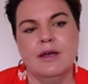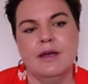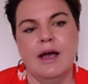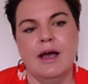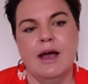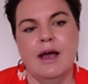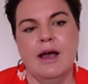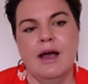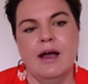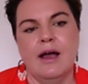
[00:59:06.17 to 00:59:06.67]

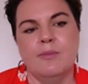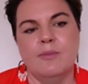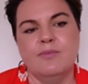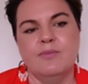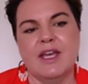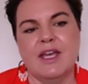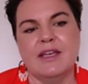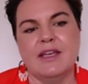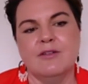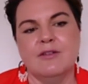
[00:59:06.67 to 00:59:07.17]

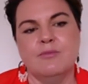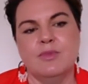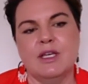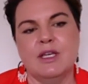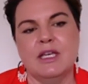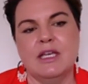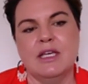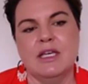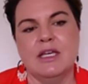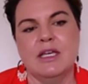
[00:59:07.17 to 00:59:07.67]
They can
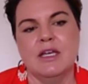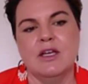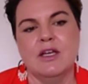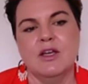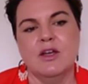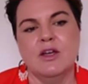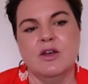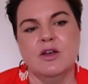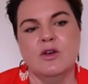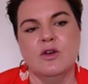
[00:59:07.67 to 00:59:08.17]
be
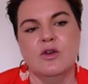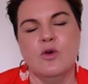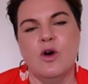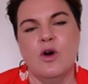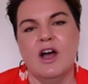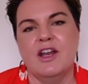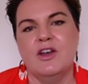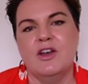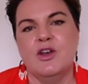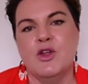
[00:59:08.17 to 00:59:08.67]

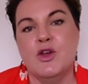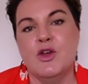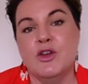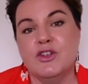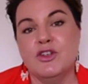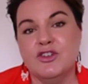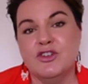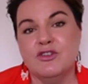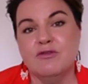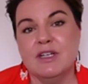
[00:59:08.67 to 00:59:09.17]
quite
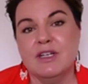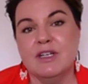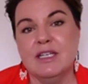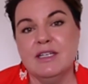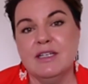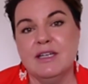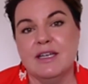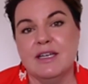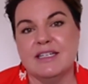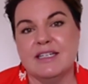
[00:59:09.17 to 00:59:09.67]

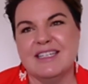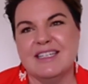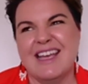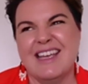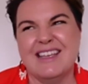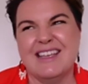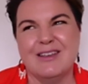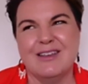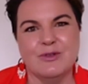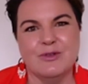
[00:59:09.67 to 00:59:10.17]
nurturing and
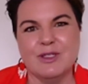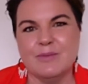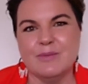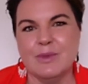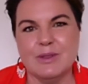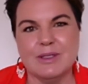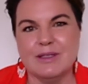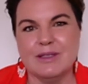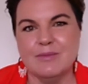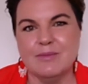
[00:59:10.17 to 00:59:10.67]
taking
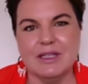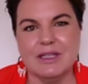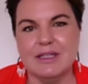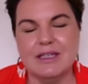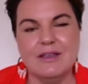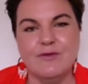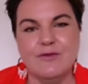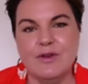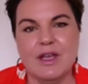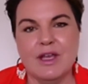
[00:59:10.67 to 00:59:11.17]

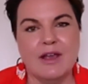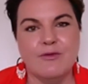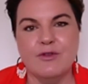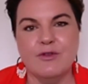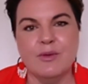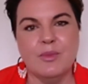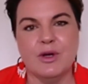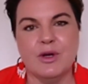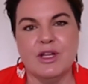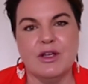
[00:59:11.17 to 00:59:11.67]
responsibility for
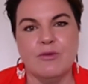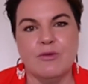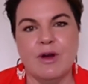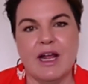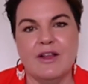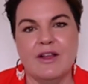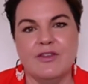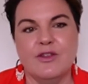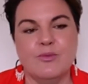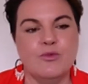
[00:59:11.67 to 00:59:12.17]
everybody around them,